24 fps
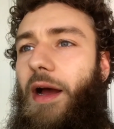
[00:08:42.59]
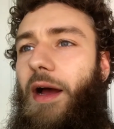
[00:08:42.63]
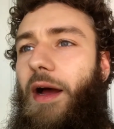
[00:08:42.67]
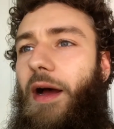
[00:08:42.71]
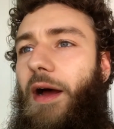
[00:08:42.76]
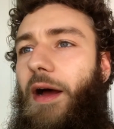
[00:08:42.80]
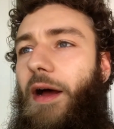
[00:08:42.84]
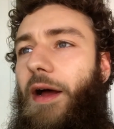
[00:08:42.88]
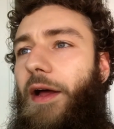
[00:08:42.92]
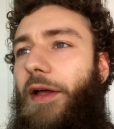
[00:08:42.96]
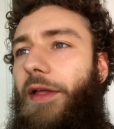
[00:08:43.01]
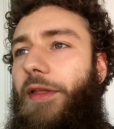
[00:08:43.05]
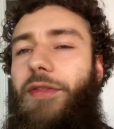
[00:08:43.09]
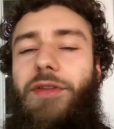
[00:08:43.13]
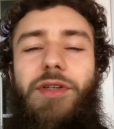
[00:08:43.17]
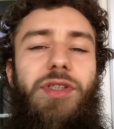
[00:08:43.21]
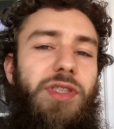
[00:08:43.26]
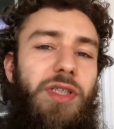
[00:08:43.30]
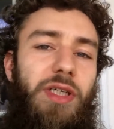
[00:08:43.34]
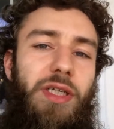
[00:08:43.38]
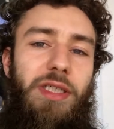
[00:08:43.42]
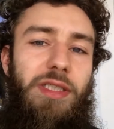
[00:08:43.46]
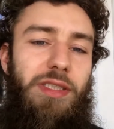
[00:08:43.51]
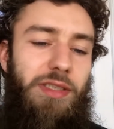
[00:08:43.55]
The
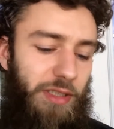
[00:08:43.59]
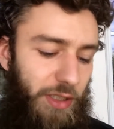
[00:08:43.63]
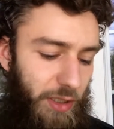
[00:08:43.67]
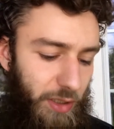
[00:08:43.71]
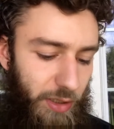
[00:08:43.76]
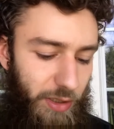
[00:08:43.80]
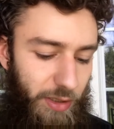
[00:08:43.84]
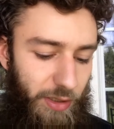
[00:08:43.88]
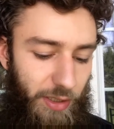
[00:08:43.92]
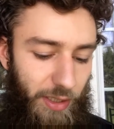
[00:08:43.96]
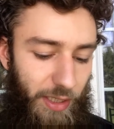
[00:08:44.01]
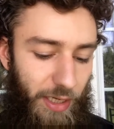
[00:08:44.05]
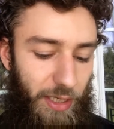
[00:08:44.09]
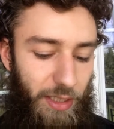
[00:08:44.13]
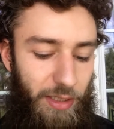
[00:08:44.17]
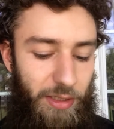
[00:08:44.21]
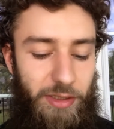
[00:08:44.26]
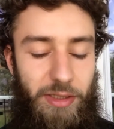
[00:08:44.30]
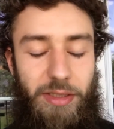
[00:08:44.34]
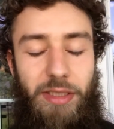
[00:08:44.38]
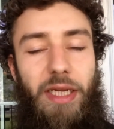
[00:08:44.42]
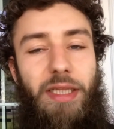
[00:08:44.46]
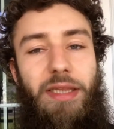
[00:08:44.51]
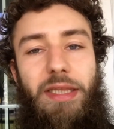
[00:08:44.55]
studies done, again,
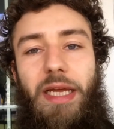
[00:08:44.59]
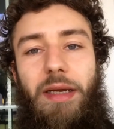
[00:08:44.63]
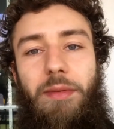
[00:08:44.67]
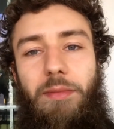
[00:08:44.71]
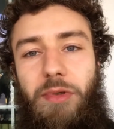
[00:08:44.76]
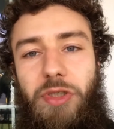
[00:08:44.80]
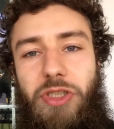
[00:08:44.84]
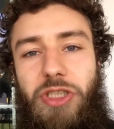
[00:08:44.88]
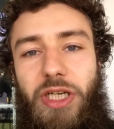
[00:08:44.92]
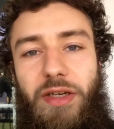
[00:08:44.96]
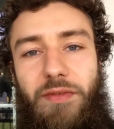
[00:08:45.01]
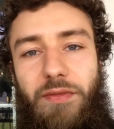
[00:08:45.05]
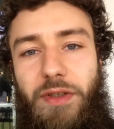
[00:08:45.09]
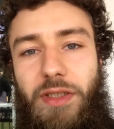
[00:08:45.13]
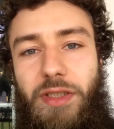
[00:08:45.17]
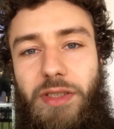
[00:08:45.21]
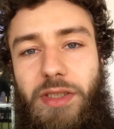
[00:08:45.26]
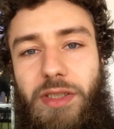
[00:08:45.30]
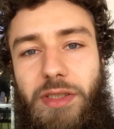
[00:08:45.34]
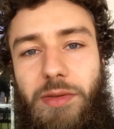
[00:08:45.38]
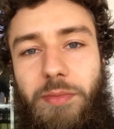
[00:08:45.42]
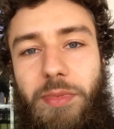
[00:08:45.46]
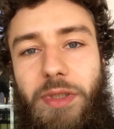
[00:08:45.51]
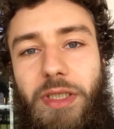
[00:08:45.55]
is not that much
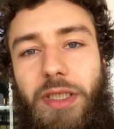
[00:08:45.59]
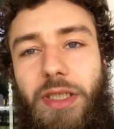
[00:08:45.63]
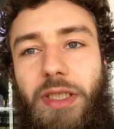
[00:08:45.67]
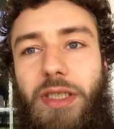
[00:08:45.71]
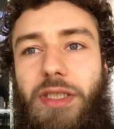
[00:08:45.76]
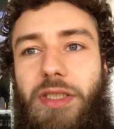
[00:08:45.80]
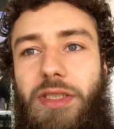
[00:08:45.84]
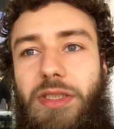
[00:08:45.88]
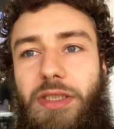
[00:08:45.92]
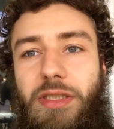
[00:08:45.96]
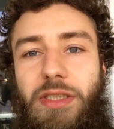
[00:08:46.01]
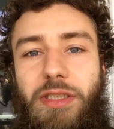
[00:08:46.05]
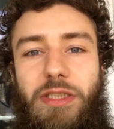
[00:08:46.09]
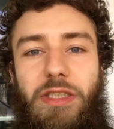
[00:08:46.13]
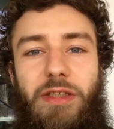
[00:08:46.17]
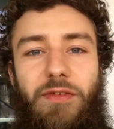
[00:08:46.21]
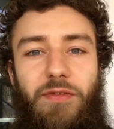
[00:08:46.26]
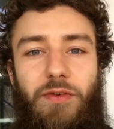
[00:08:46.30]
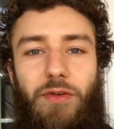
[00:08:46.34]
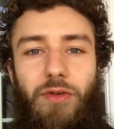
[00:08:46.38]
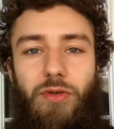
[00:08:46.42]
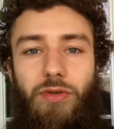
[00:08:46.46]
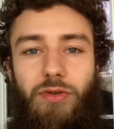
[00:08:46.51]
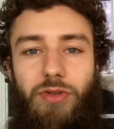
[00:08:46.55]
evidence because it's
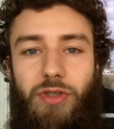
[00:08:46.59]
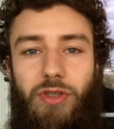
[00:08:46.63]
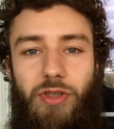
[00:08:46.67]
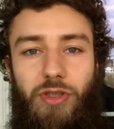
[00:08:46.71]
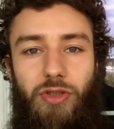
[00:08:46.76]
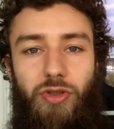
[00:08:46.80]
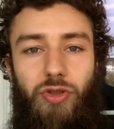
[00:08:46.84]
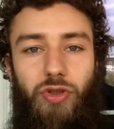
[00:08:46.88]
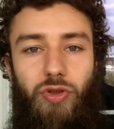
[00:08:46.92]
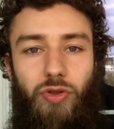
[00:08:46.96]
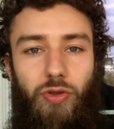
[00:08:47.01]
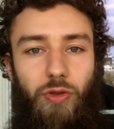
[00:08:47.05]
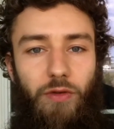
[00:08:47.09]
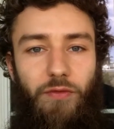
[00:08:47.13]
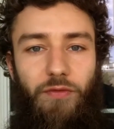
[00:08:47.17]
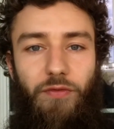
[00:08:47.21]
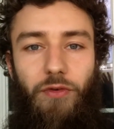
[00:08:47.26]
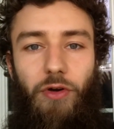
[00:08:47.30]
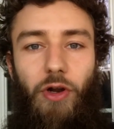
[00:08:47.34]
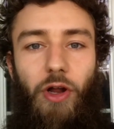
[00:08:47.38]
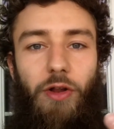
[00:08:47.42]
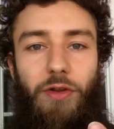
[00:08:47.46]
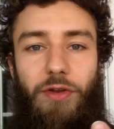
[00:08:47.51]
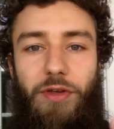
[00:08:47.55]
difficult to control
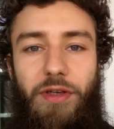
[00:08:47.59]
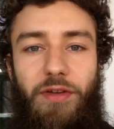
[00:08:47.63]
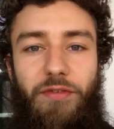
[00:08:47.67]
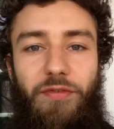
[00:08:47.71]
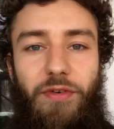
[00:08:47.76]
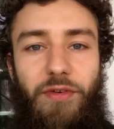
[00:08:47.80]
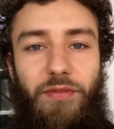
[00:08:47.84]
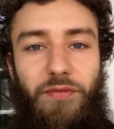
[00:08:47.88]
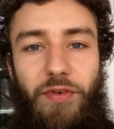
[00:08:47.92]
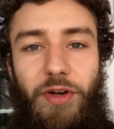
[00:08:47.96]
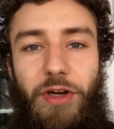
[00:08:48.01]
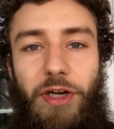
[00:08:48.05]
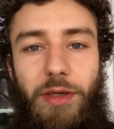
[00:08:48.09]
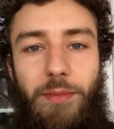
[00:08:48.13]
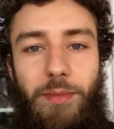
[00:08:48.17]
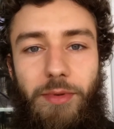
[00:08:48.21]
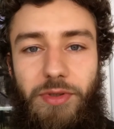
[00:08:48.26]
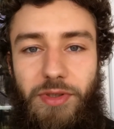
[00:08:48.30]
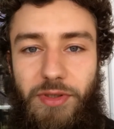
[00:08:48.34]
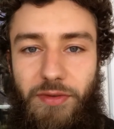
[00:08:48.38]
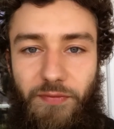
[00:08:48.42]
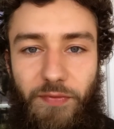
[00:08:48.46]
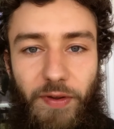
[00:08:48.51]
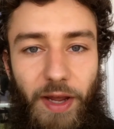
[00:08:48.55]
for all the different
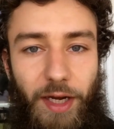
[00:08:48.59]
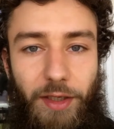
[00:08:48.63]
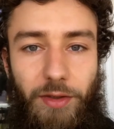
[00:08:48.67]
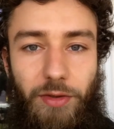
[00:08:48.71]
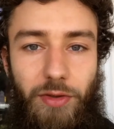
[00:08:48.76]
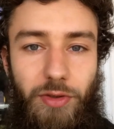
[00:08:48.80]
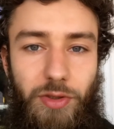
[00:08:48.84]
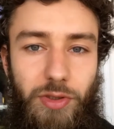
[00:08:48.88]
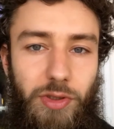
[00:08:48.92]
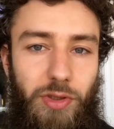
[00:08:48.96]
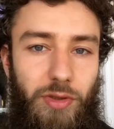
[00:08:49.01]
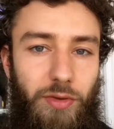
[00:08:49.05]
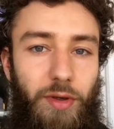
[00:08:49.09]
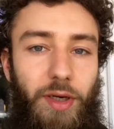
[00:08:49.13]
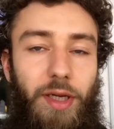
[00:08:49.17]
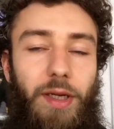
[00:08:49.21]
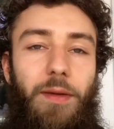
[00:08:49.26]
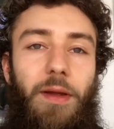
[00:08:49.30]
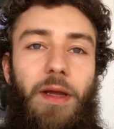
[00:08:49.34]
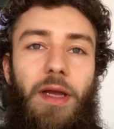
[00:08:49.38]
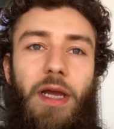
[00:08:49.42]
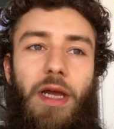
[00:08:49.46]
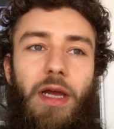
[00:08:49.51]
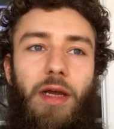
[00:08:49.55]
variables and factors,
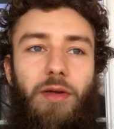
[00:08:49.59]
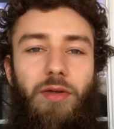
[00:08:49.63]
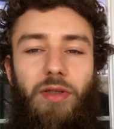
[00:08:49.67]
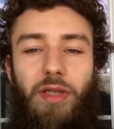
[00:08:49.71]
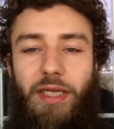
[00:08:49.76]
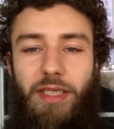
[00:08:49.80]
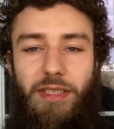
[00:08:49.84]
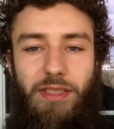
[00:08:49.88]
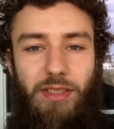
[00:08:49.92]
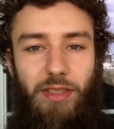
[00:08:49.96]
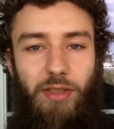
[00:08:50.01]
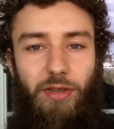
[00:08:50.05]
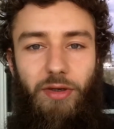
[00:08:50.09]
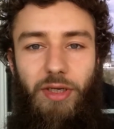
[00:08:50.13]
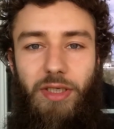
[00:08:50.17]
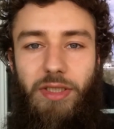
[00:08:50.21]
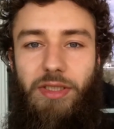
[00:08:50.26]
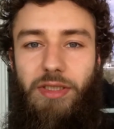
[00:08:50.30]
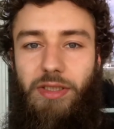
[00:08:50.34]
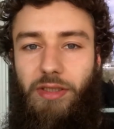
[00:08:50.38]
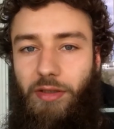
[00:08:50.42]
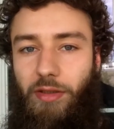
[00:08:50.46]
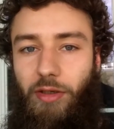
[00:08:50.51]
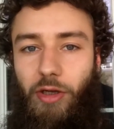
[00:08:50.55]
right? Like
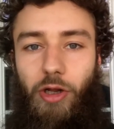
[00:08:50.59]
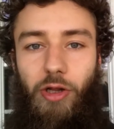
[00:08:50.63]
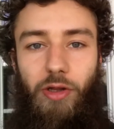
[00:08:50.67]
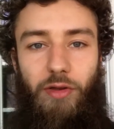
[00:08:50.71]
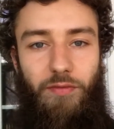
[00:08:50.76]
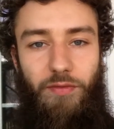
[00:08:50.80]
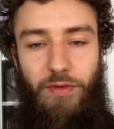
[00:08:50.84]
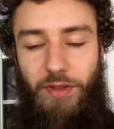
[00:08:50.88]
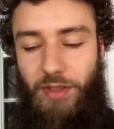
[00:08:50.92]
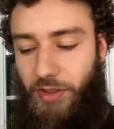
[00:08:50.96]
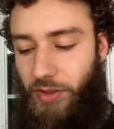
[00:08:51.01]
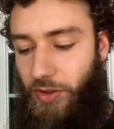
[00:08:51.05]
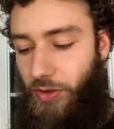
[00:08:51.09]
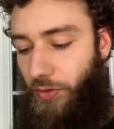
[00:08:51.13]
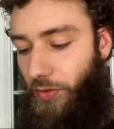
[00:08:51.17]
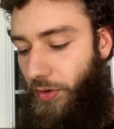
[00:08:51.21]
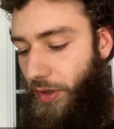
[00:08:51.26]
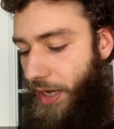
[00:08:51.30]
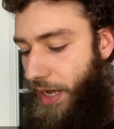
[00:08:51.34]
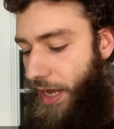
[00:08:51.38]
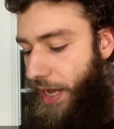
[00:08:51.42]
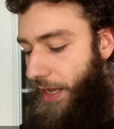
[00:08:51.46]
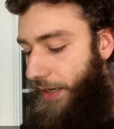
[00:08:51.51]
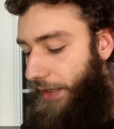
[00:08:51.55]
cigarettes and all of this. So
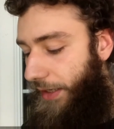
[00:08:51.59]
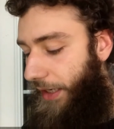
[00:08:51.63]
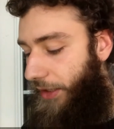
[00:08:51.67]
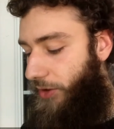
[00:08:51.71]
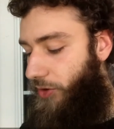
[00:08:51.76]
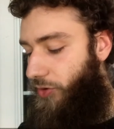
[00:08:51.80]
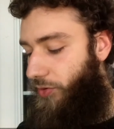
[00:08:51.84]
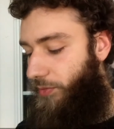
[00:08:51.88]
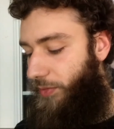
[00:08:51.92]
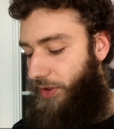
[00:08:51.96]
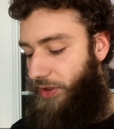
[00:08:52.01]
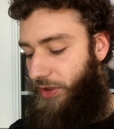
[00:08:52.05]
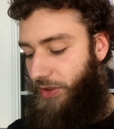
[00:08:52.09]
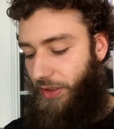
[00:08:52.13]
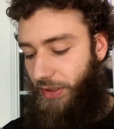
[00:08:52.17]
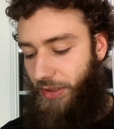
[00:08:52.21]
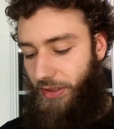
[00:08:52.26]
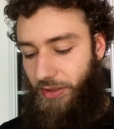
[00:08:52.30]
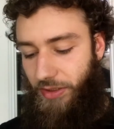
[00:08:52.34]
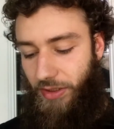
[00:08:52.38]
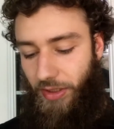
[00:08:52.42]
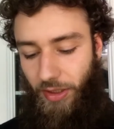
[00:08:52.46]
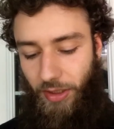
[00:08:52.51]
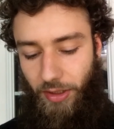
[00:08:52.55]
not too much
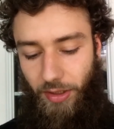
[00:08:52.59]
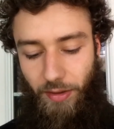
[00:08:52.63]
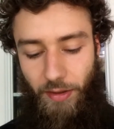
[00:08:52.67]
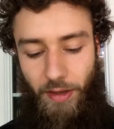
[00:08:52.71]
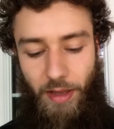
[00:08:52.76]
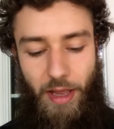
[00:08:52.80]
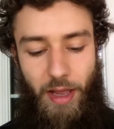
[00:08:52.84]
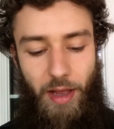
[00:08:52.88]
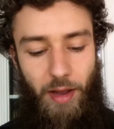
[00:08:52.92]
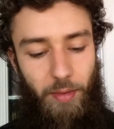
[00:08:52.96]
studies done.